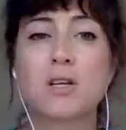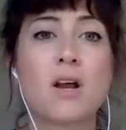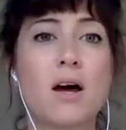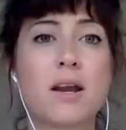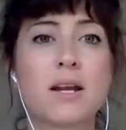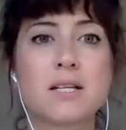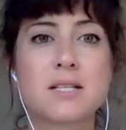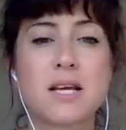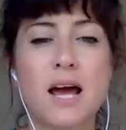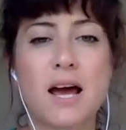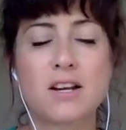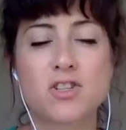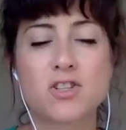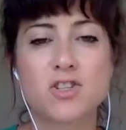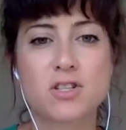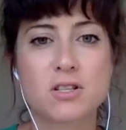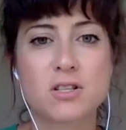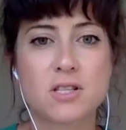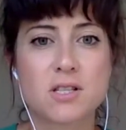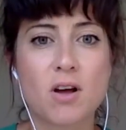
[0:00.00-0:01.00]
not
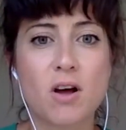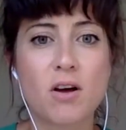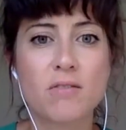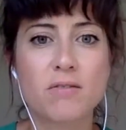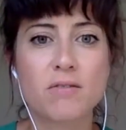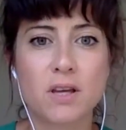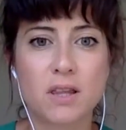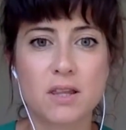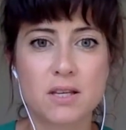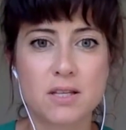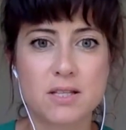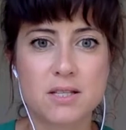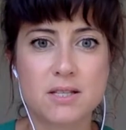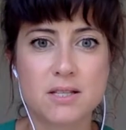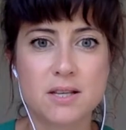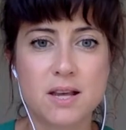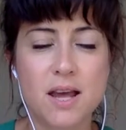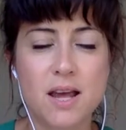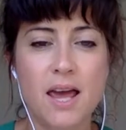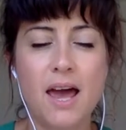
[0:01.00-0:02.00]
attached to solving
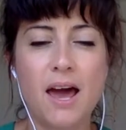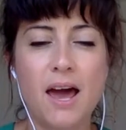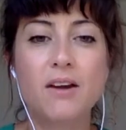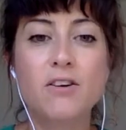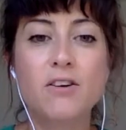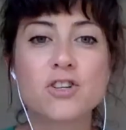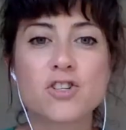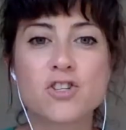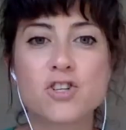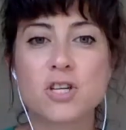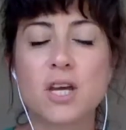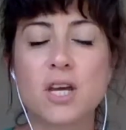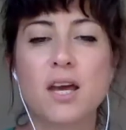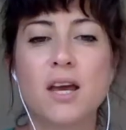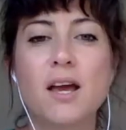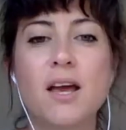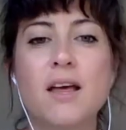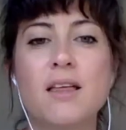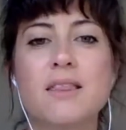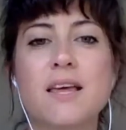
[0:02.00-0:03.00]
this
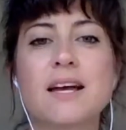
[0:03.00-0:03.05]
energy.